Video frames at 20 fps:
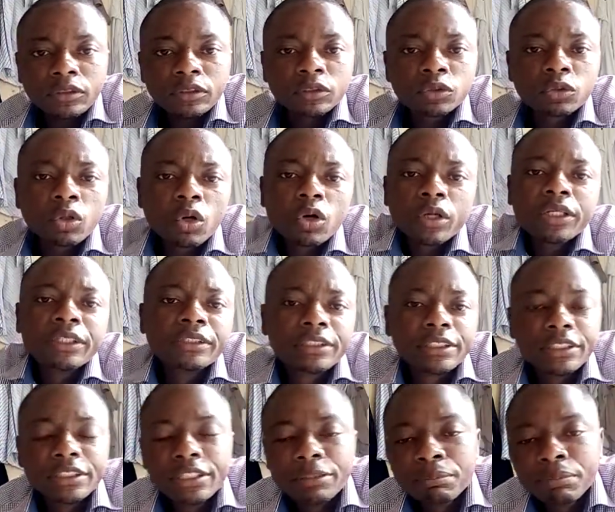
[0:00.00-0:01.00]
So it
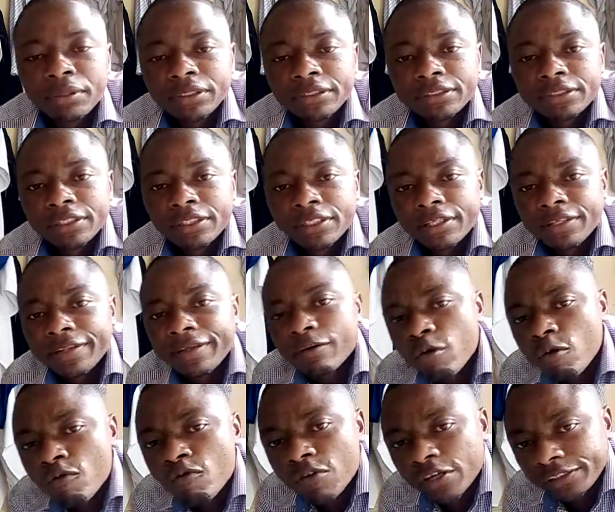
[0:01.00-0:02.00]
inhibits the
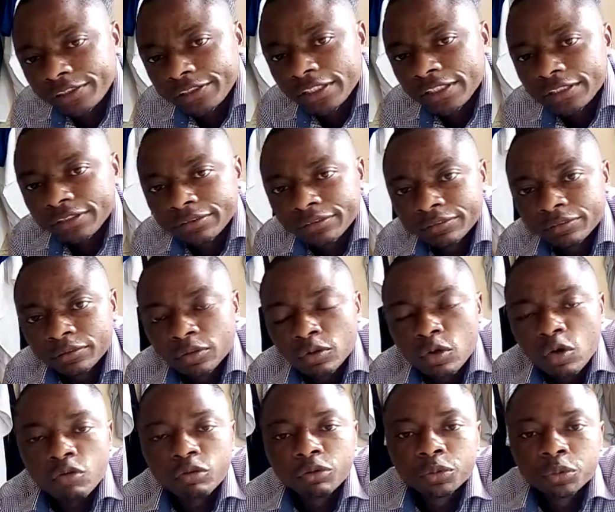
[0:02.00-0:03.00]
conversion
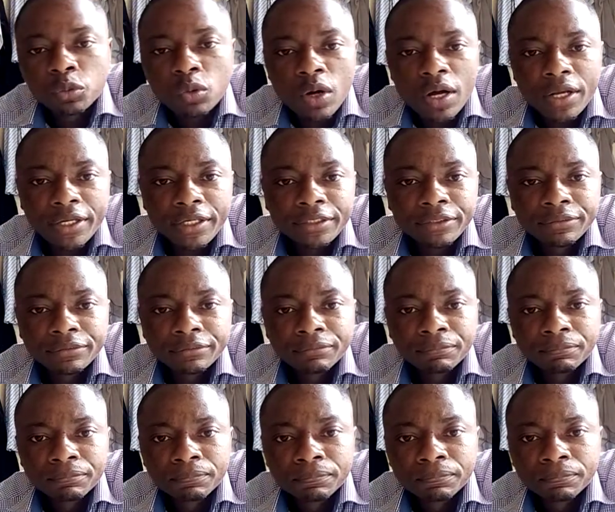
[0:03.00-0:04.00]
of squalene
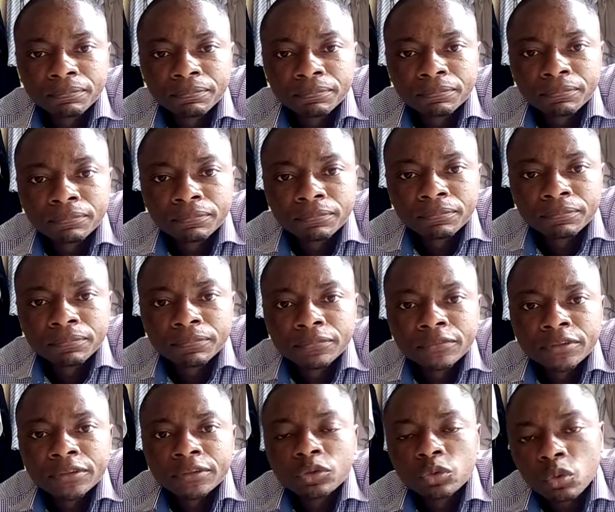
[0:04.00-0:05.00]

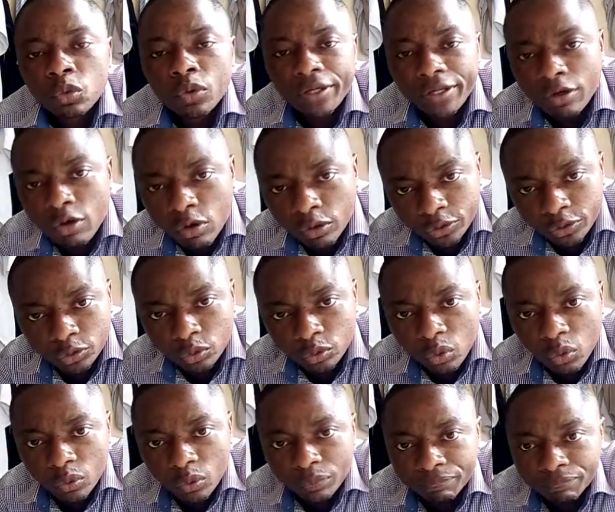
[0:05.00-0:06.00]
to
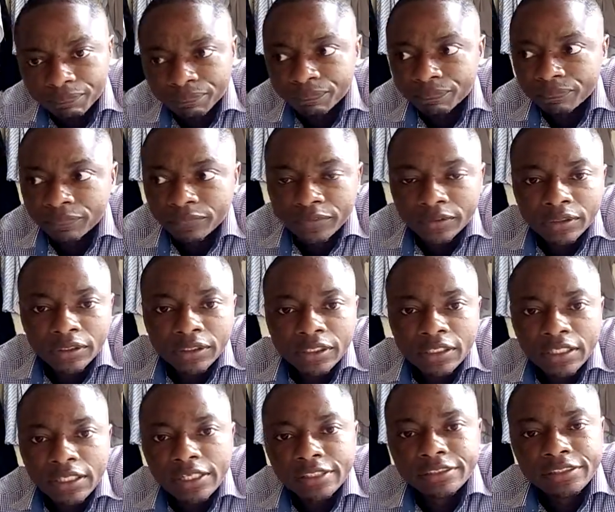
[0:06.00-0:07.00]
ergosterol.
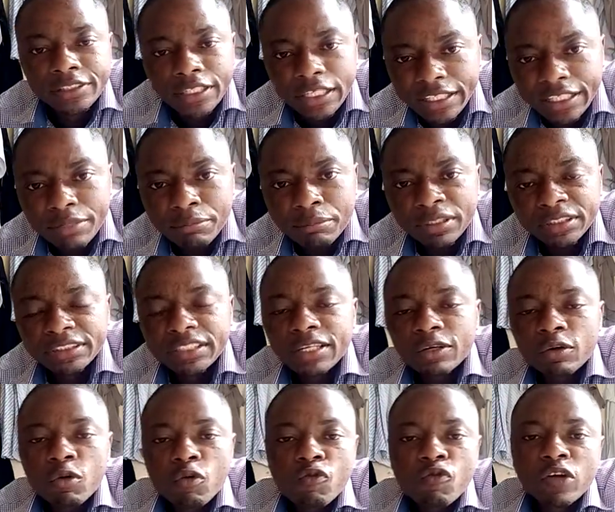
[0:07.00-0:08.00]
It inhibits the
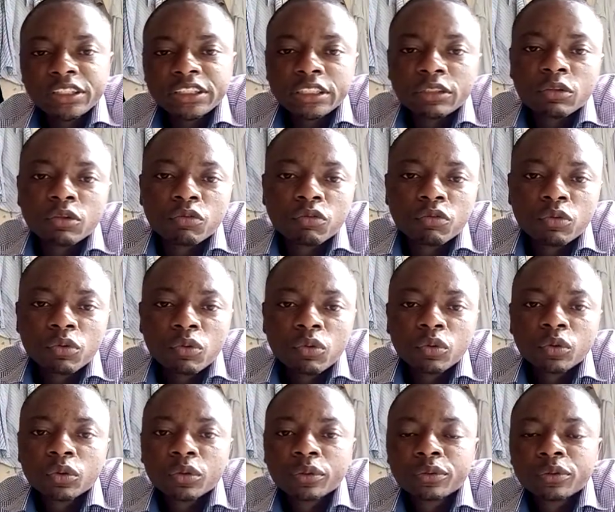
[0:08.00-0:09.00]
conversion of
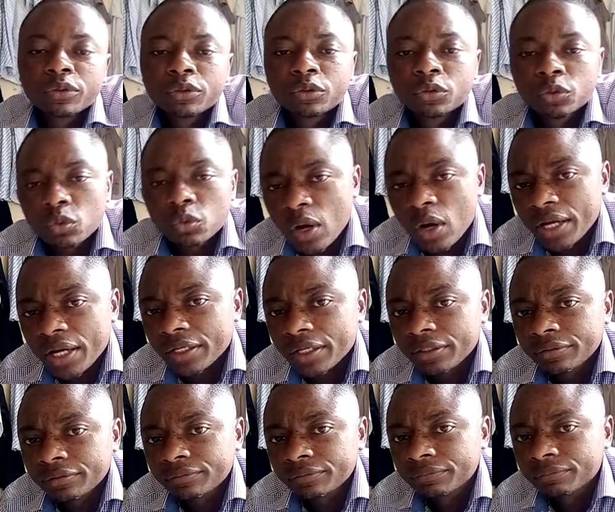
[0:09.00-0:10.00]
squalene